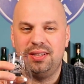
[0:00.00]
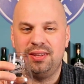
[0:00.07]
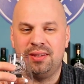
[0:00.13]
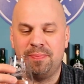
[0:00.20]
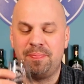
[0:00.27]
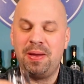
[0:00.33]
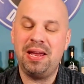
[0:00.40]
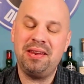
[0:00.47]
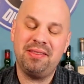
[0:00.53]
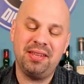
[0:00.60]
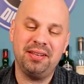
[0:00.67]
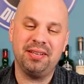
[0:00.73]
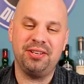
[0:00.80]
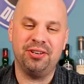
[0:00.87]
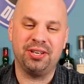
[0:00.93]
The main
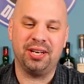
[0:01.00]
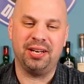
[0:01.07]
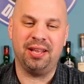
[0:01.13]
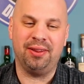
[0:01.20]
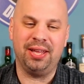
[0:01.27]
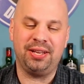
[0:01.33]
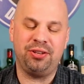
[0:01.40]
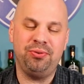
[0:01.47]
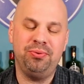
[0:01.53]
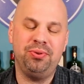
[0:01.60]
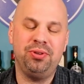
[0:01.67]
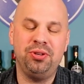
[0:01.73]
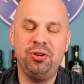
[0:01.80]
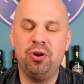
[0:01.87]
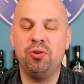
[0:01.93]
thing that you're going to like, you,
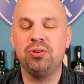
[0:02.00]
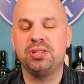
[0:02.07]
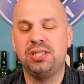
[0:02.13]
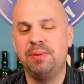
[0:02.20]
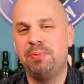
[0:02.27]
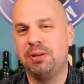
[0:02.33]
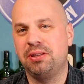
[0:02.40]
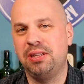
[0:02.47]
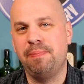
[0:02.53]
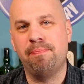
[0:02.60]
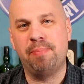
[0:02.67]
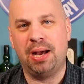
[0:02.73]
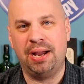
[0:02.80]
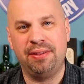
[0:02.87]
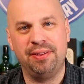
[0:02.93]
you don't typically
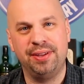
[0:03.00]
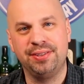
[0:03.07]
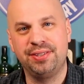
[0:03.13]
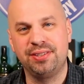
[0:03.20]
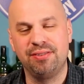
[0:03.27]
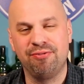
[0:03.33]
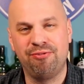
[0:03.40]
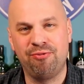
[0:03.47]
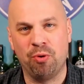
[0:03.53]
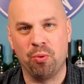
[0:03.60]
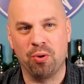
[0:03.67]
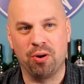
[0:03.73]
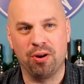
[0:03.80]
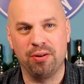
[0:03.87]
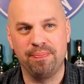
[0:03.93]
buy this
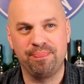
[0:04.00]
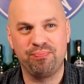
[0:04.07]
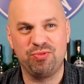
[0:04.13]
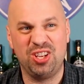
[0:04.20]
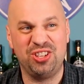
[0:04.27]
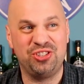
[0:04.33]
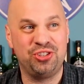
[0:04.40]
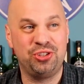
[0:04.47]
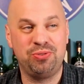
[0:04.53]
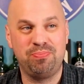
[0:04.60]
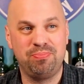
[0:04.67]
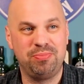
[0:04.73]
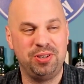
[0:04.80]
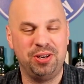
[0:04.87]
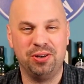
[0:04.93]
for its,
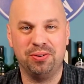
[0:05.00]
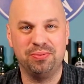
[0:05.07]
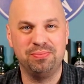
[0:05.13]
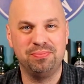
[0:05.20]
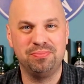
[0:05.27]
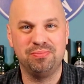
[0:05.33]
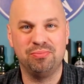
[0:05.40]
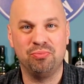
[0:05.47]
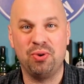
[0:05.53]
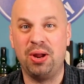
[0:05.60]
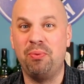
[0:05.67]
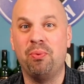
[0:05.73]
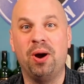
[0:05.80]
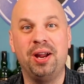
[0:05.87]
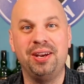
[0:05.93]
you know,
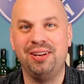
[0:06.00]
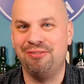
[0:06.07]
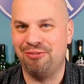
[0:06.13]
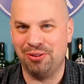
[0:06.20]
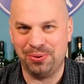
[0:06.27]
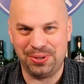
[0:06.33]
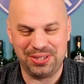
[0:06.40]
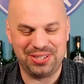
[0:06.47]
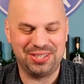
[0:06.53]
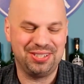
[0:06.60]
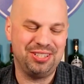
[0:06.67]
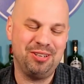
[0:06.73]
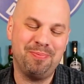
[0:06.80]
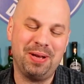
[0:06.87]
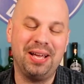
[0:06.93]
red wine
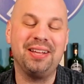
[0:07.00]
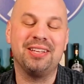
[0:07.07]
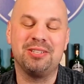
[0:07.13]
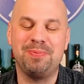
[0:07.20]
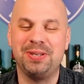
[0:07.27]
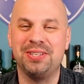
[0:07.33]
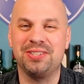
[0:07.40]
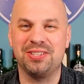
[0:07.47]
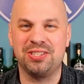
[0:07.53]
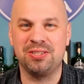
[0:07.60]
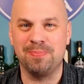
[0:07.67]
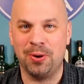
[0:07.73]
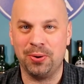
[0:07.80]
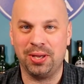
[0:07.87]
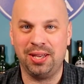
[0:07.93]
influence. You're buying this because it's
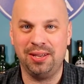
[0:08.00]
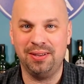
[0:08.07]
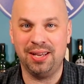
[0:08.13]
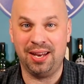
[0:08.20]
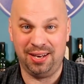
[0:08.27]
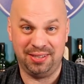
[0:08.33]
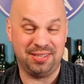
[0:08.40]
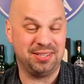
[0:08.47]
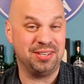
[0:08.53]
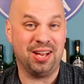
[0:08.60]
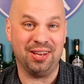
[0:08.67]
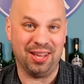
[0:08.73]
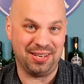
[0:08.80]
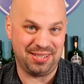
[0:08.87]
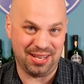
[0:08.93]
smoky and it does
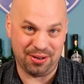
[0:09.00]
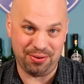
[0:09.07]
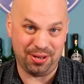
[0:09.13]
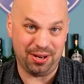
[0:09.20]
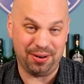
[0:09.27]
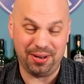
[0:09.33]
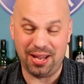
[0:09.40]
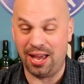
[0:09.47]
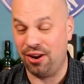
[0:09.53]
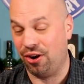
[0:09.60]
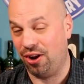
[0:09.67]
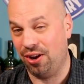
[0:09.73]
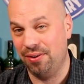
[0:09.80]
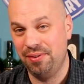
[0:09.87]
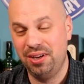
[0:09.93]
not let down there at
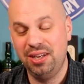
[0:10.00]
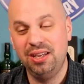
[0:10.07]
all.